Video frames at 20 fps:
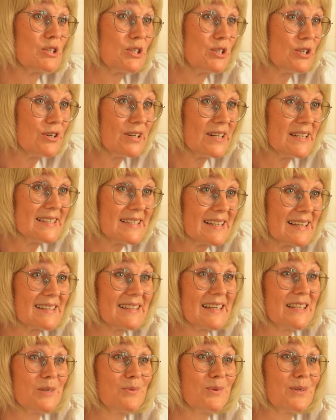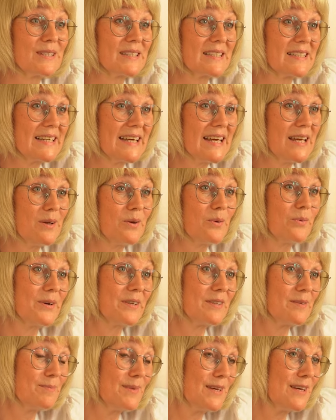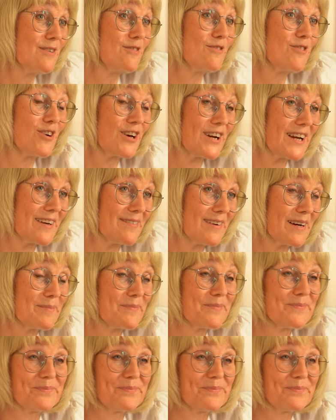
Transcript: stories that will stay with me forever.